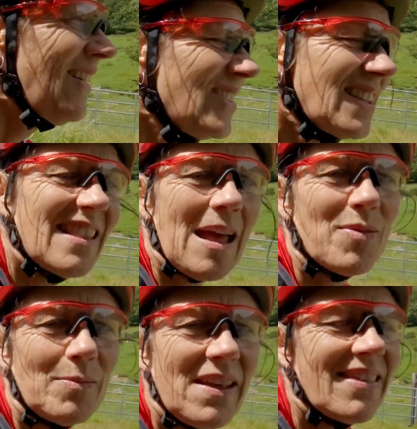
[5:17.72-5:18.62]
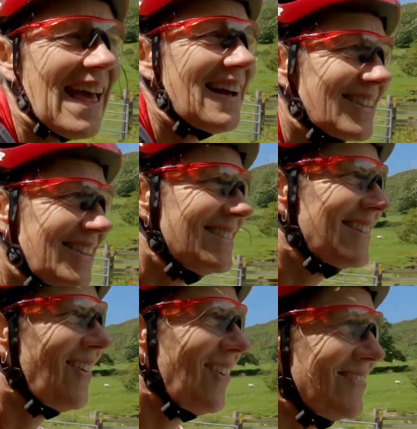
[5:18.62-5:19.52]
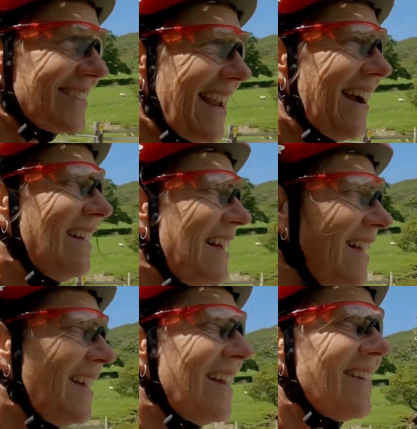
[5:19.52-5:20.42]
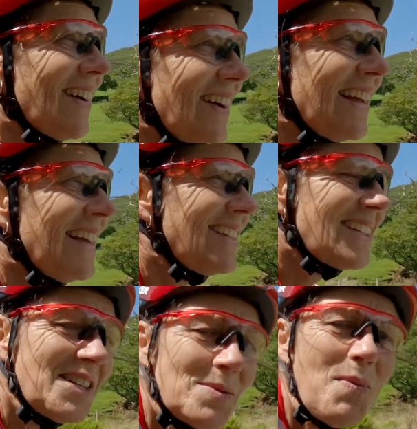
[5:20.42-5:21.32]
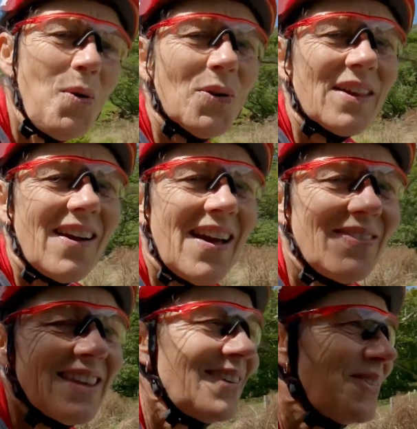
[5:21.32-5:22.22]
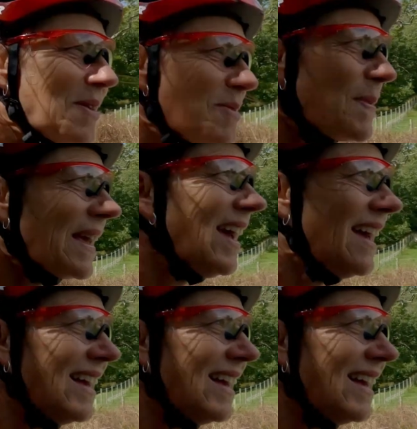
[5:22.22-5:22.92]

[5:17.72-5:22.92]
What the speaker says: must have said that probably 1,000 times now. It's just more than I ever thought it would be.